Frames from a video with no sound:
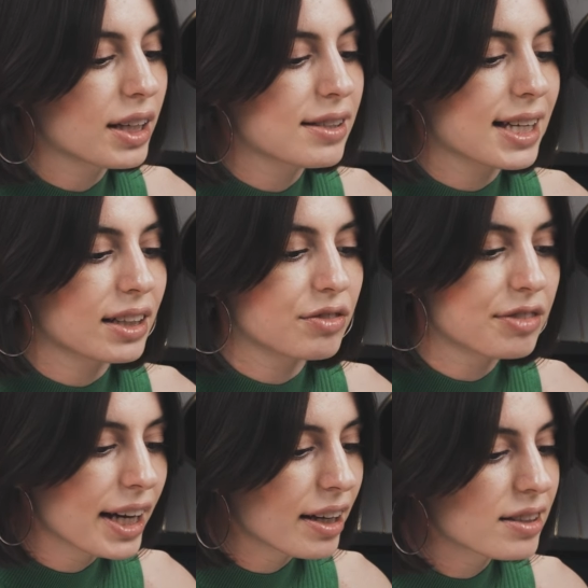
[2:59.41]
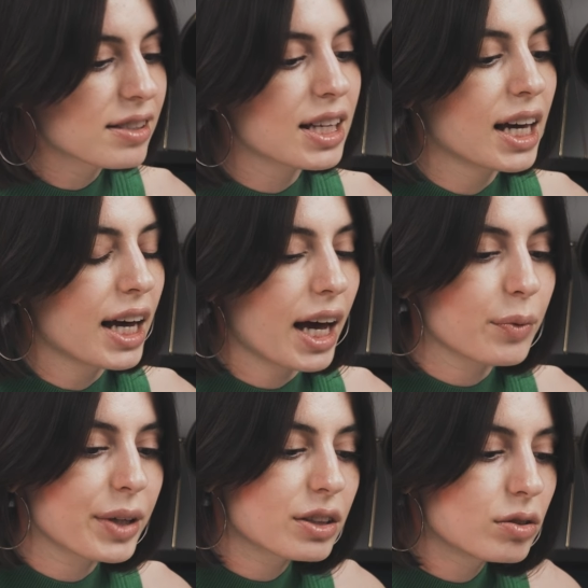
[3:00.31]
It's gonna raise,
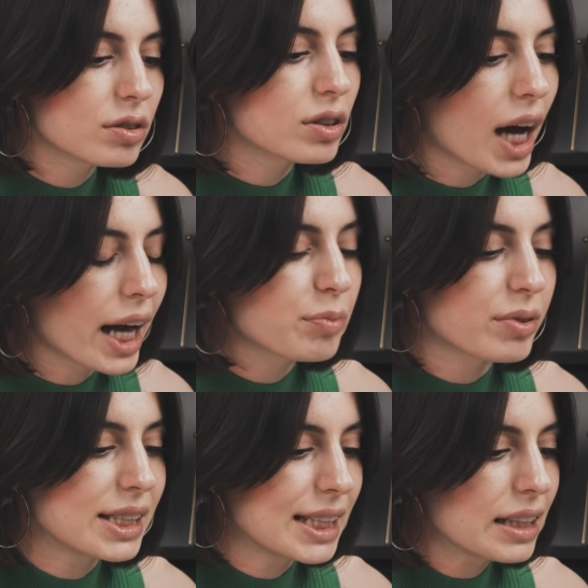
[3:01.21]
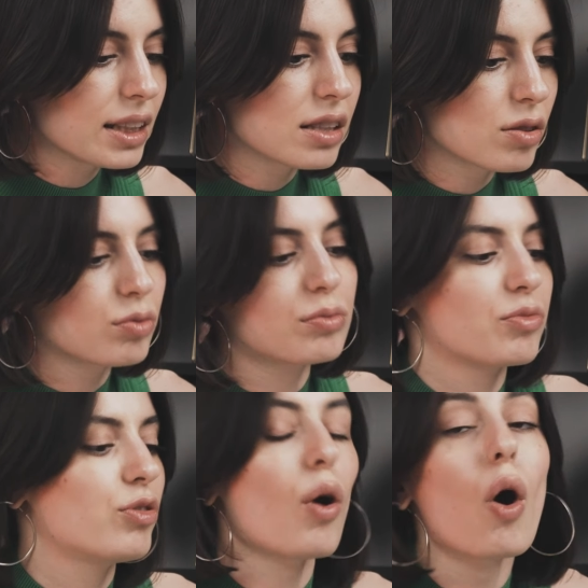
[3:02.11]
and we do not predict it to
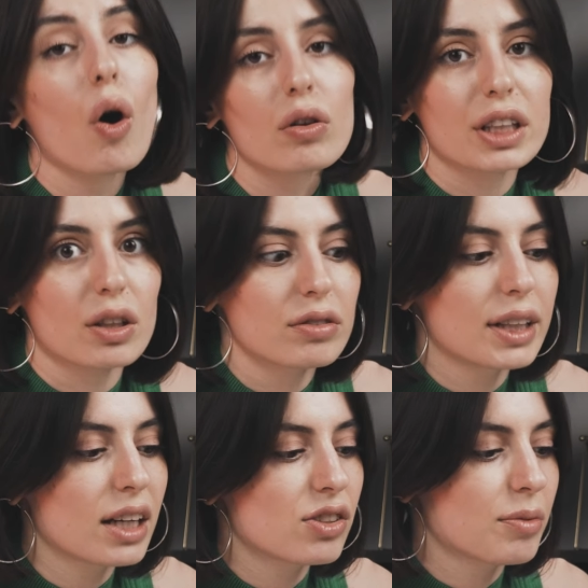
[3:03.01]
fall, that